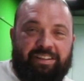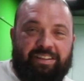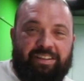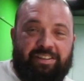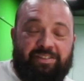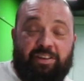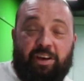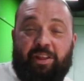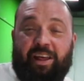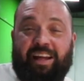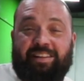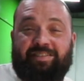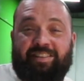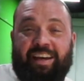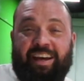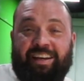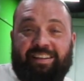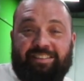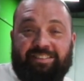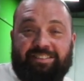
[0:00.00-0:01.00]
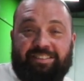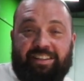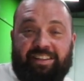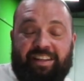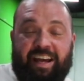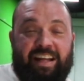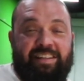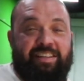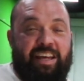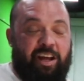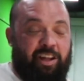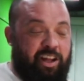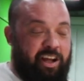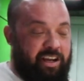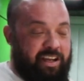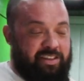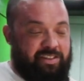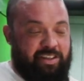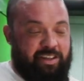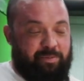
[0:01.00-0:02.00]
So that's it. That's how
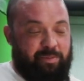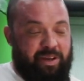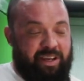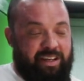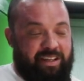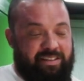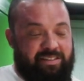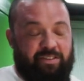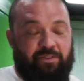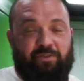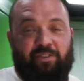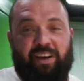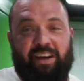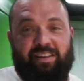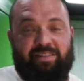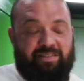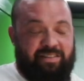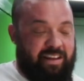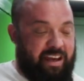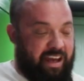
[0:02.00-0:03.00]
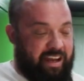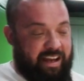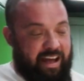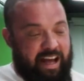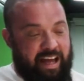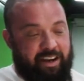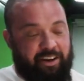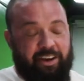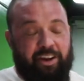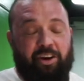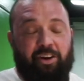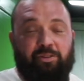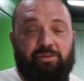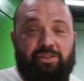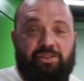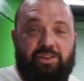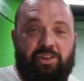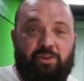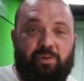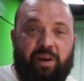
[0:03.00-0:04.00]
long it took me to fix that, I don't know,
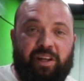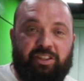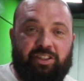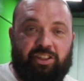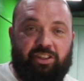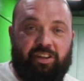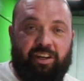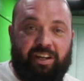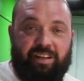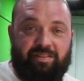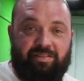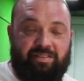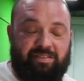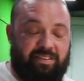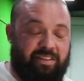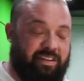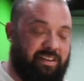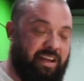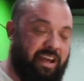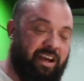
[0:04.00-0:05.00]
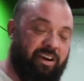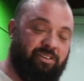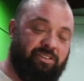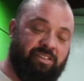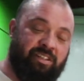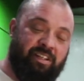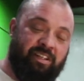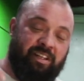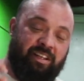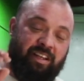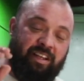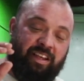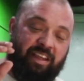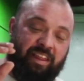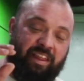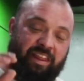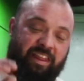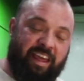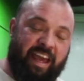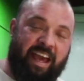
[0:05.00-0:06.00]
2-inch crease. Now,
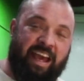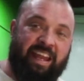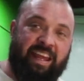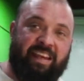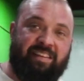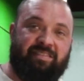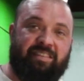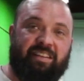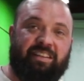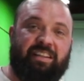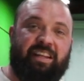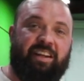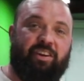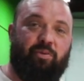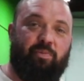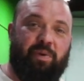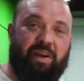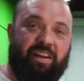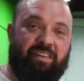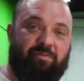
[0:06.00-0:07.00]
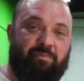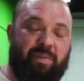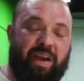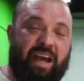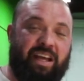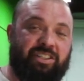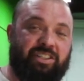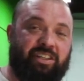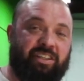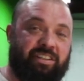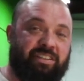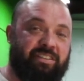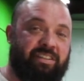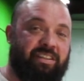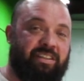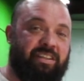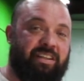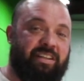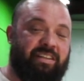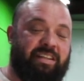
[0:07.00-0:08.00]
that is a little bit of magic.
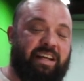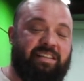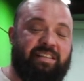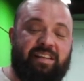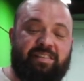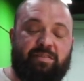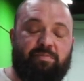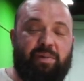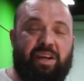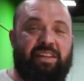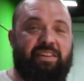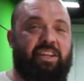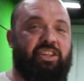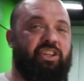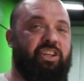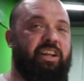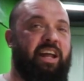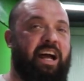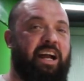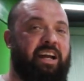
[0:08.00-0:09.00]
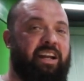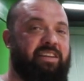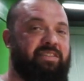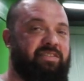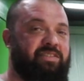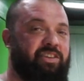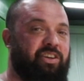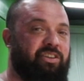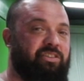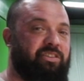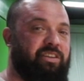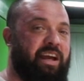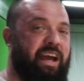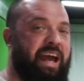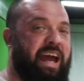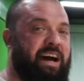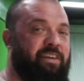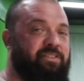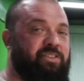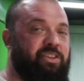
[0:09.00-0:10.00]
That doesn't mean that you're not going to still
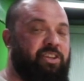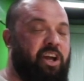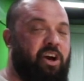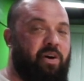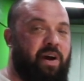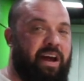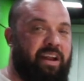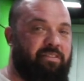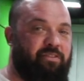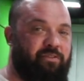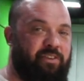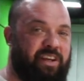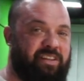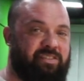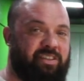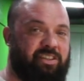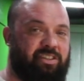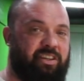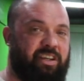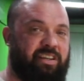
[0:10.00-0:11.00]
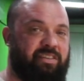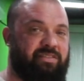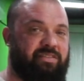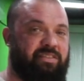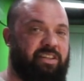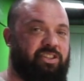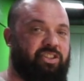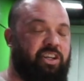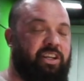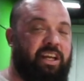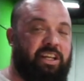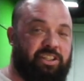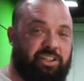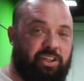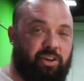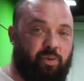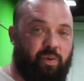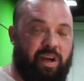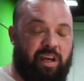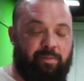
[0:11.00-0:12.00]
have to know how to fix a crease the
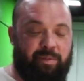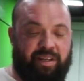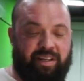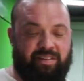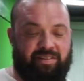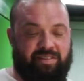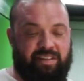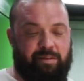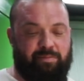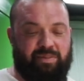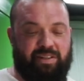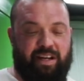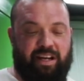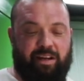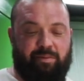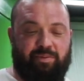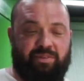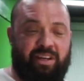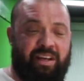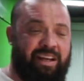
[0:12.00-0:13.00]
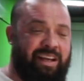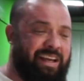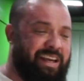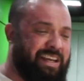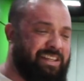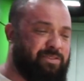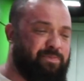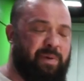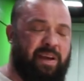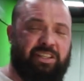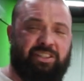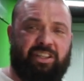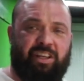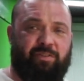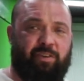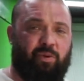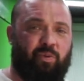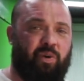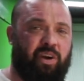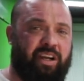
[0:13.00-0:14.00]
traditional way, because sometimes, especially
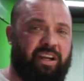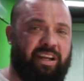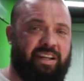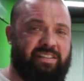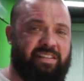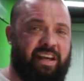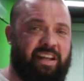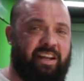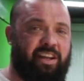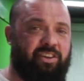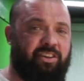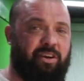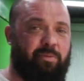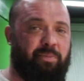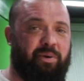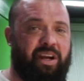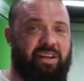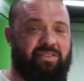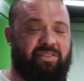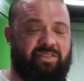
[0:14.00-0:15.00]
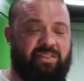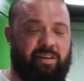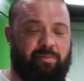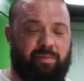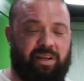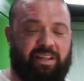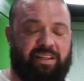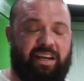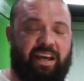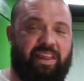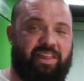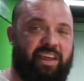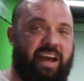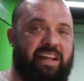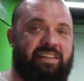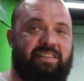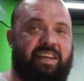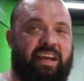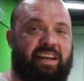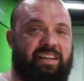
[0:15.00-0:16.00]
if you're working a dent under a brace or something like that,
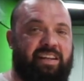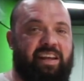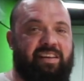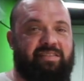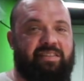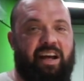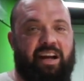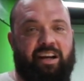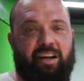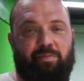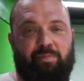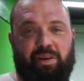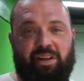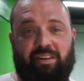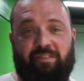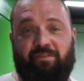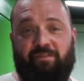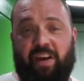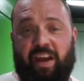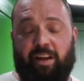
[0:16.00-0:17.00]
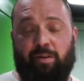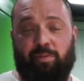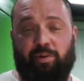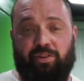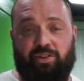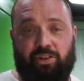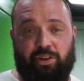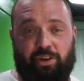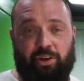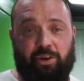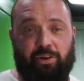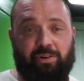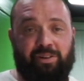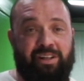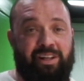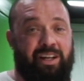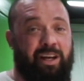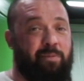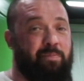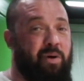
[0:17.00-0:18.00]
that technique's not going to be available to you.
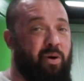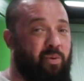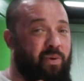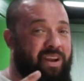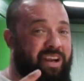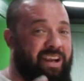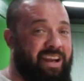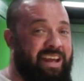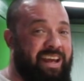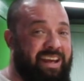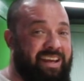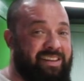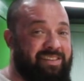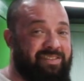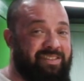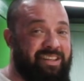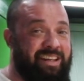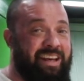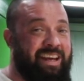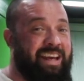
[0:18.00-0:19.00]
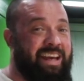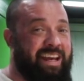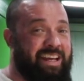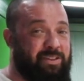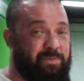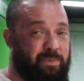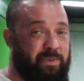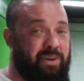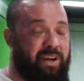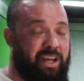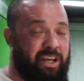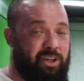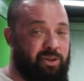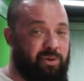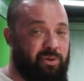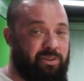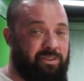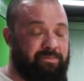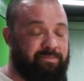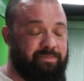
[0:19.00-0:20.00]
But when it is, it's pretty
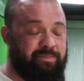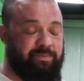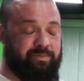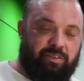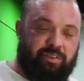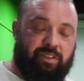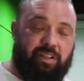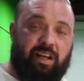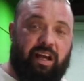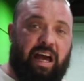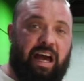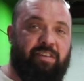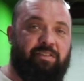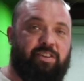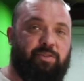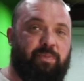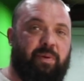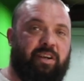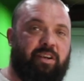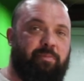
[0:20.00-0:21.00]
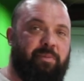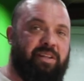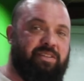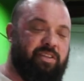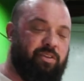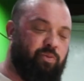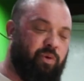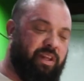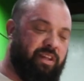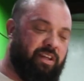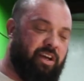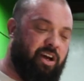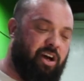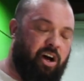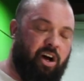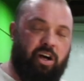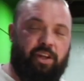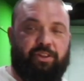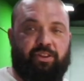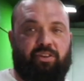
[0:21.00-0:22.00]
cool. I've experimented with
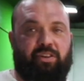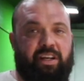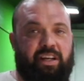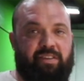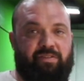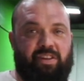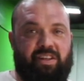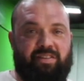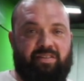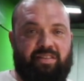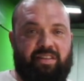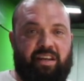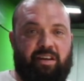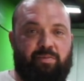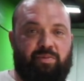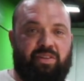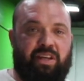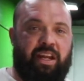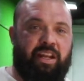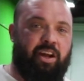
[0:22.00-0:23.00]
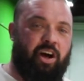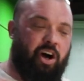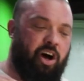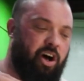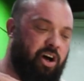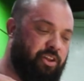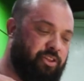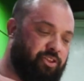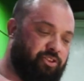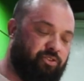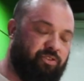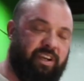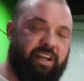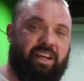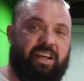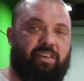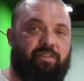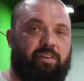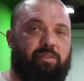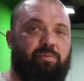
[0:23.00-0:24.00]
all 3 of these tips, and all
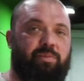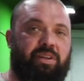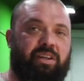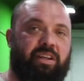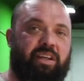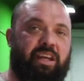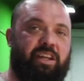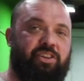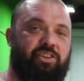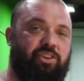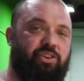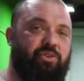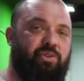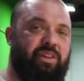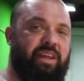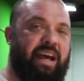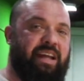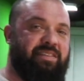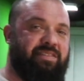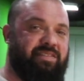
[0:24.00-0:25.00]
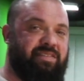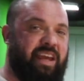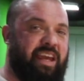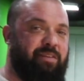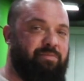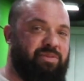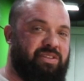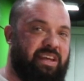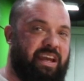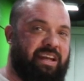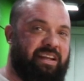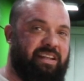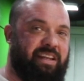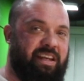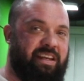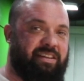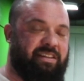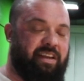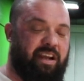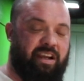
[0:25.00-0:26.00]
3 of them can do that same
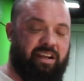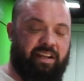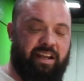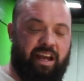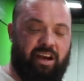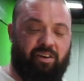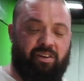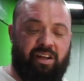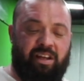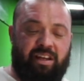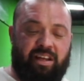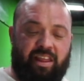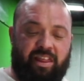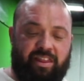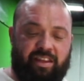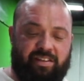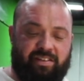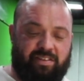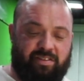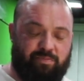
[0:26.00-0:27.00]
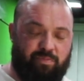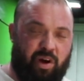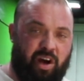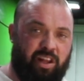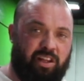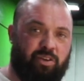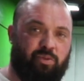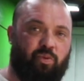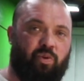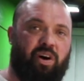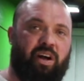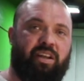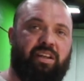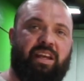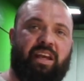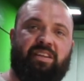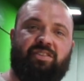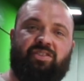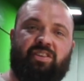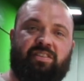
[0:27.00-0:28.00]
technique there. Now, The smaller one
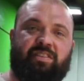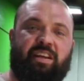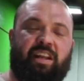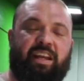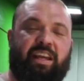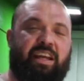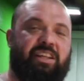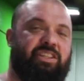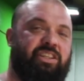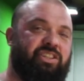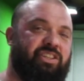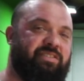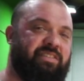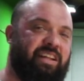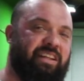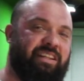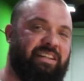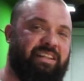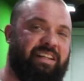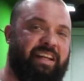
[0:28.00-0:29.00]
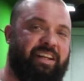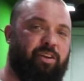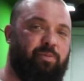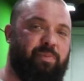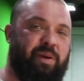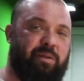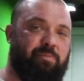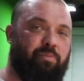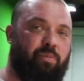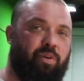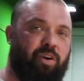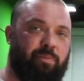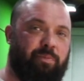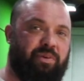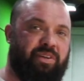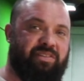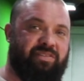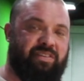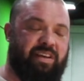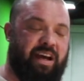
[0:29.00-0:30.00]
is just gonna get you just a little bit more
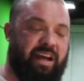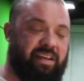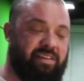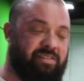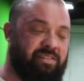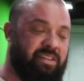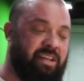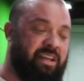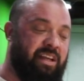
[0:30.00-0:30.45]
precise.